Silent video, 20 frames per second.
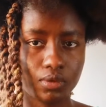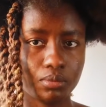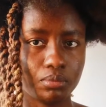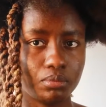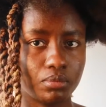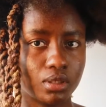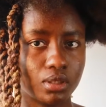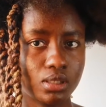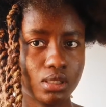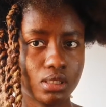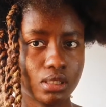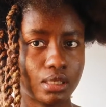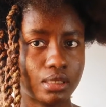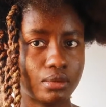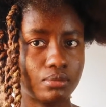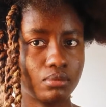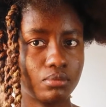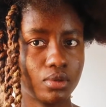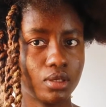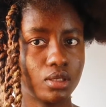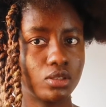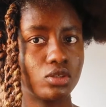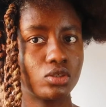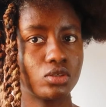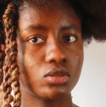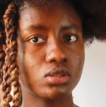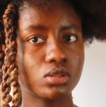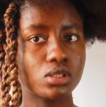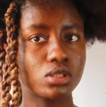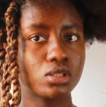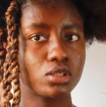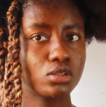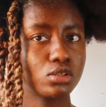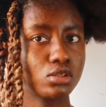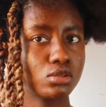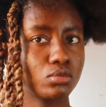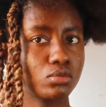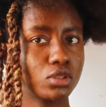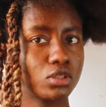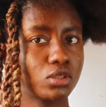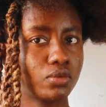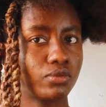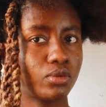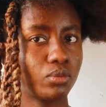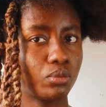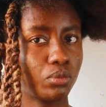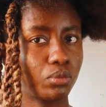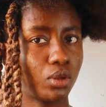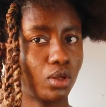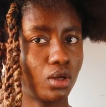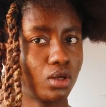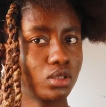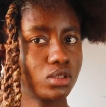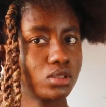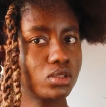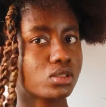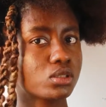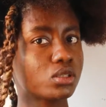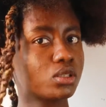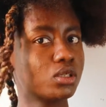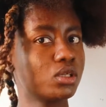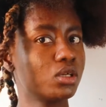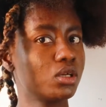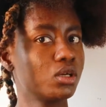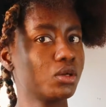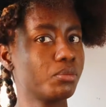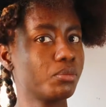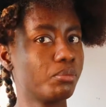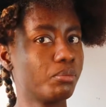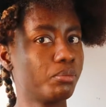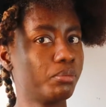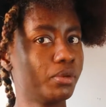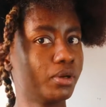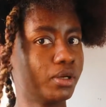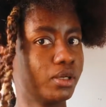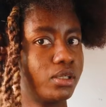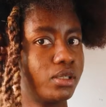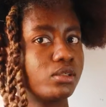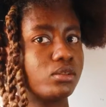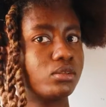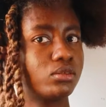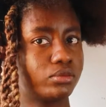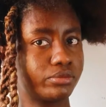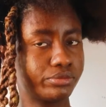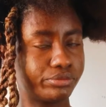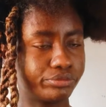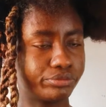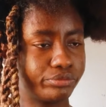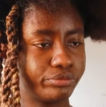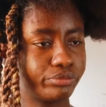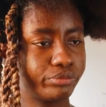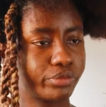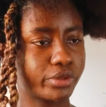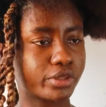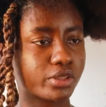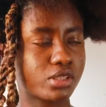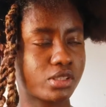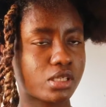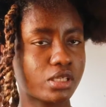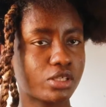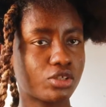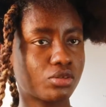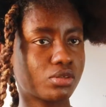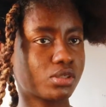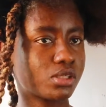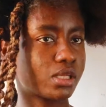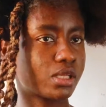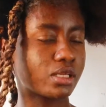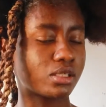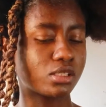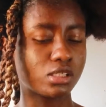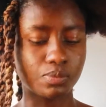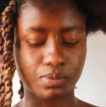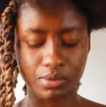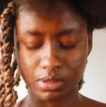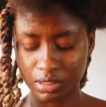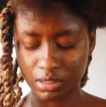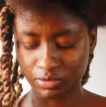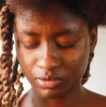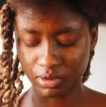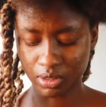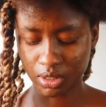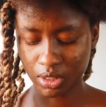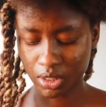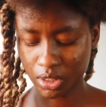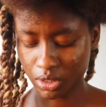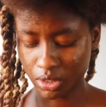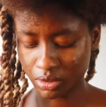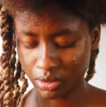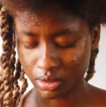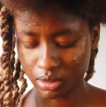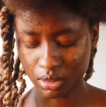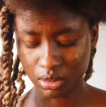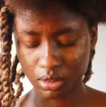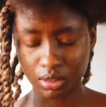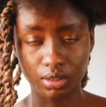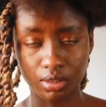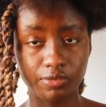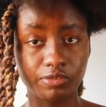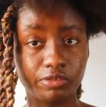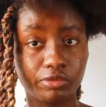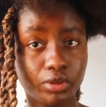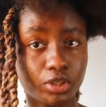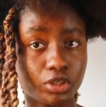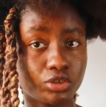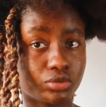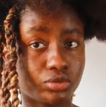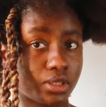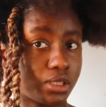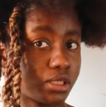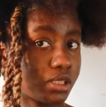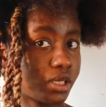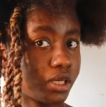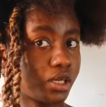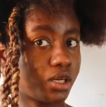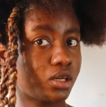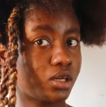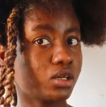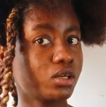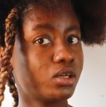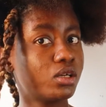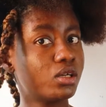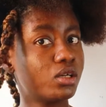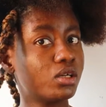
the mix I made, you don't see too much of the blonde, but because I used that specific hair, the free tress hair